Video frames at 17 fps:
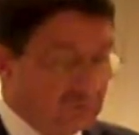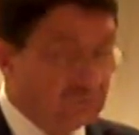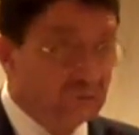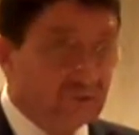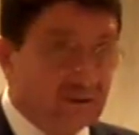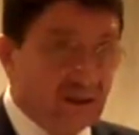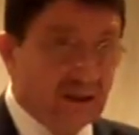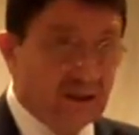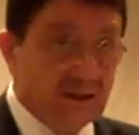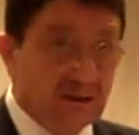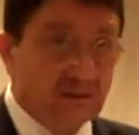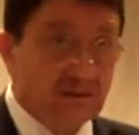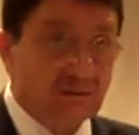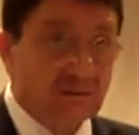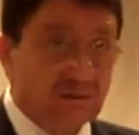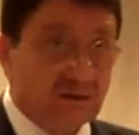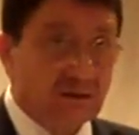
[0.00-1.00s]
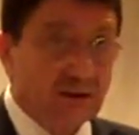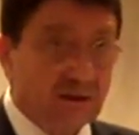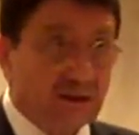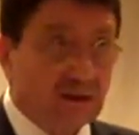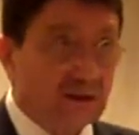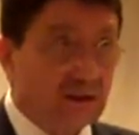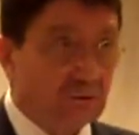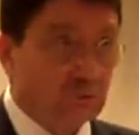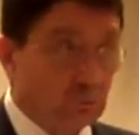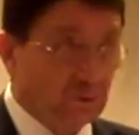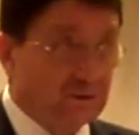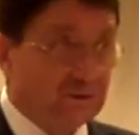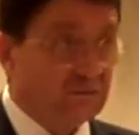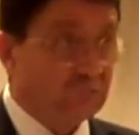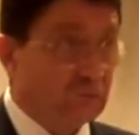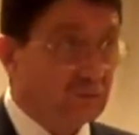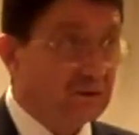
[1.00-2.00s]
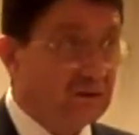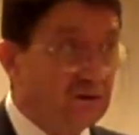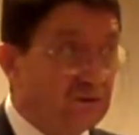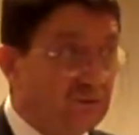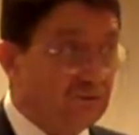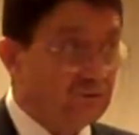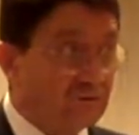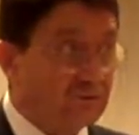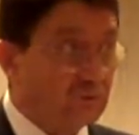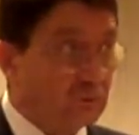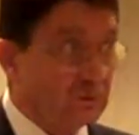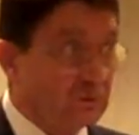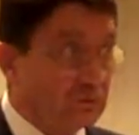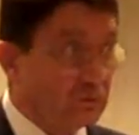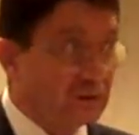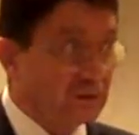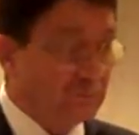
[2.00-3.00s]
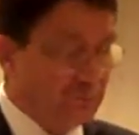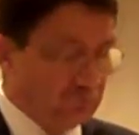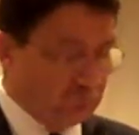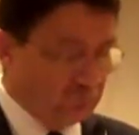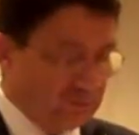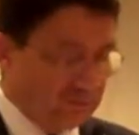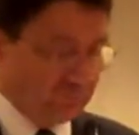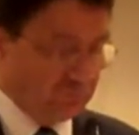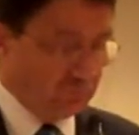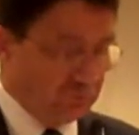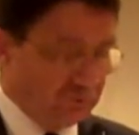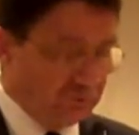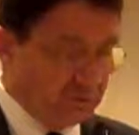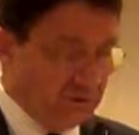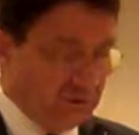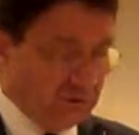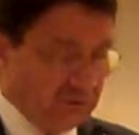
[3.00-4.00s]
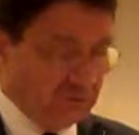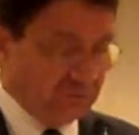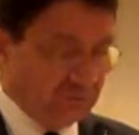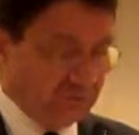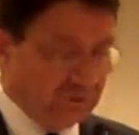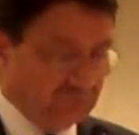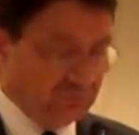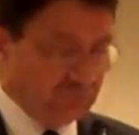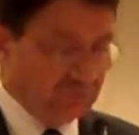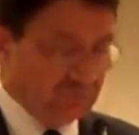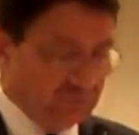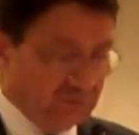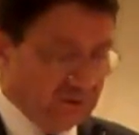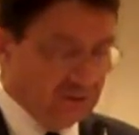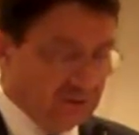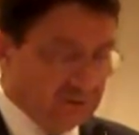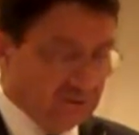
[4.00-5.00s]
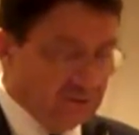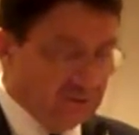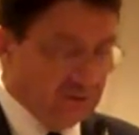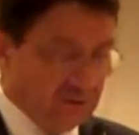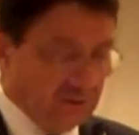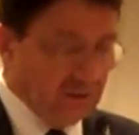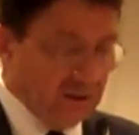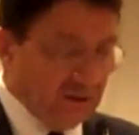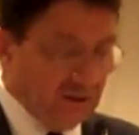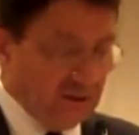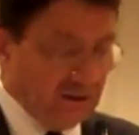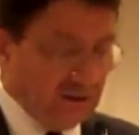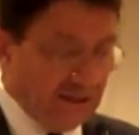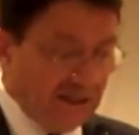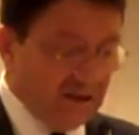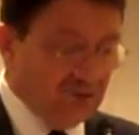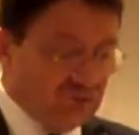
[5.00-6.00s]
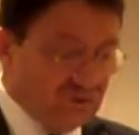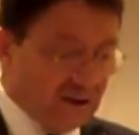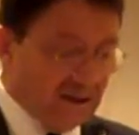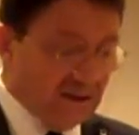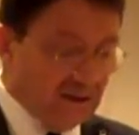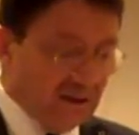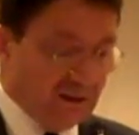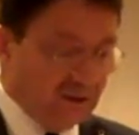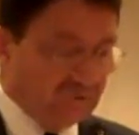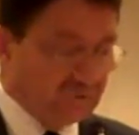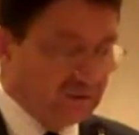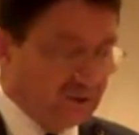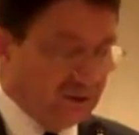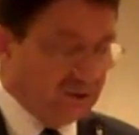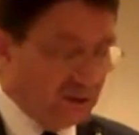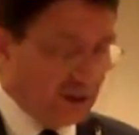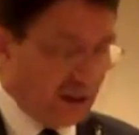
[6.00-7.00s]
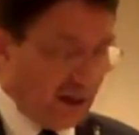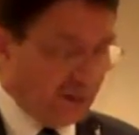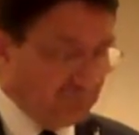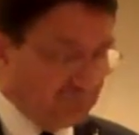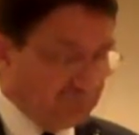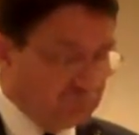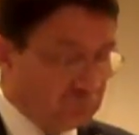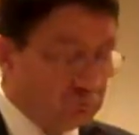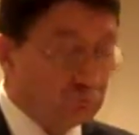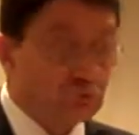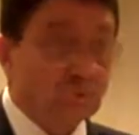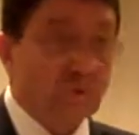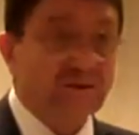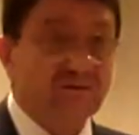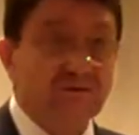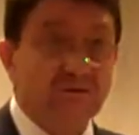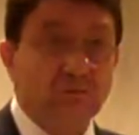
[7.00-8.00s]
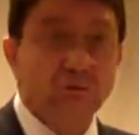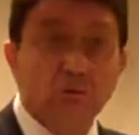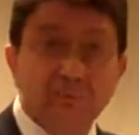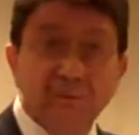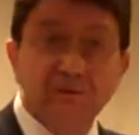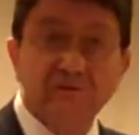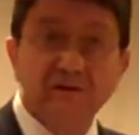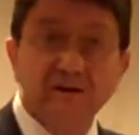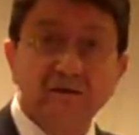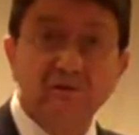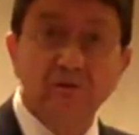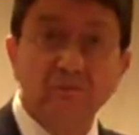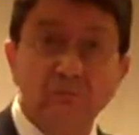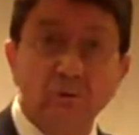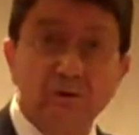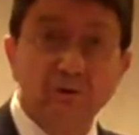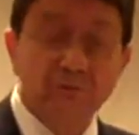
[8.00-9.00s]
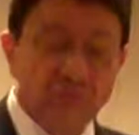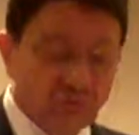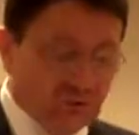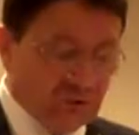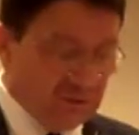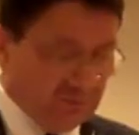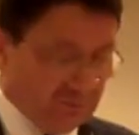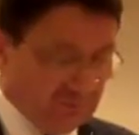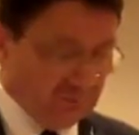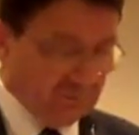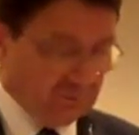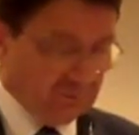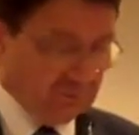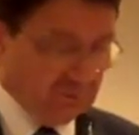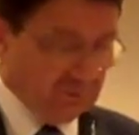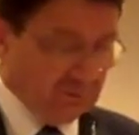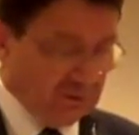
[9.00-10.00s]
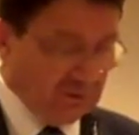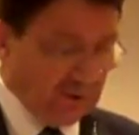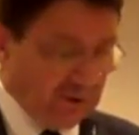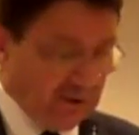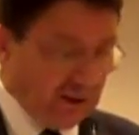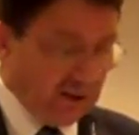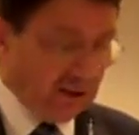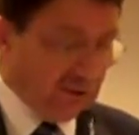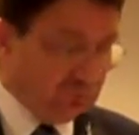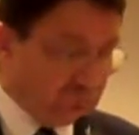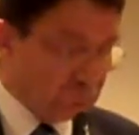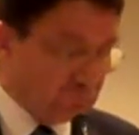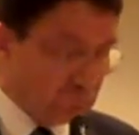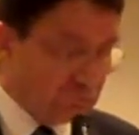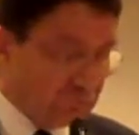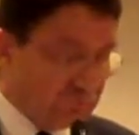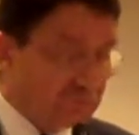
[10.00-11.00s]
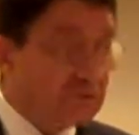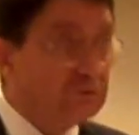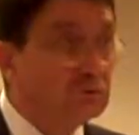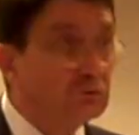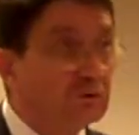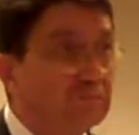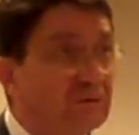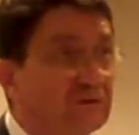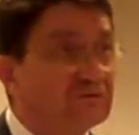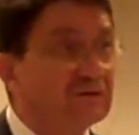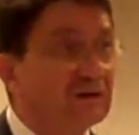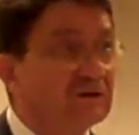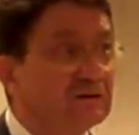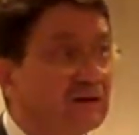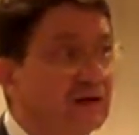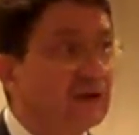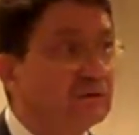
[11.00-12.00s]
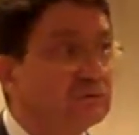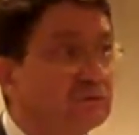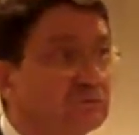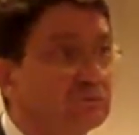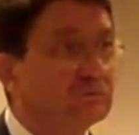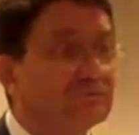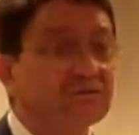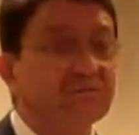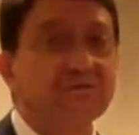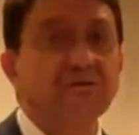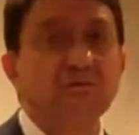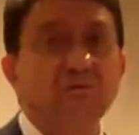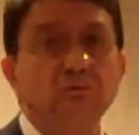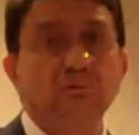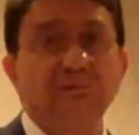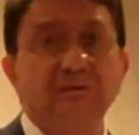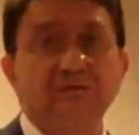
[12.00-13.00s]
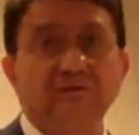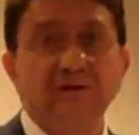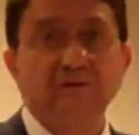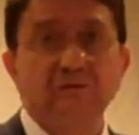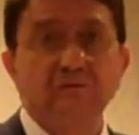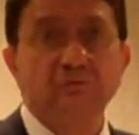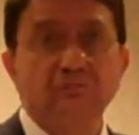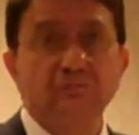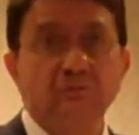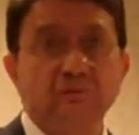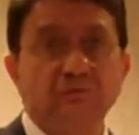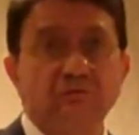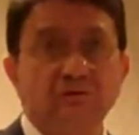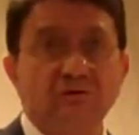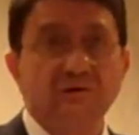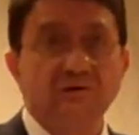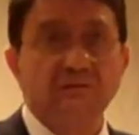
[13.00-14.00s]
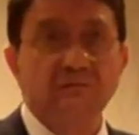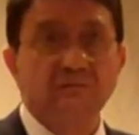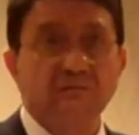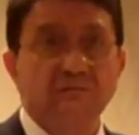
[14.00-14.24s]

Today, in 24 years, since we're talking about 24 years anniversary, Asia has gone up to 22% of world share, and of course, Europe has gone down to 52% of world share.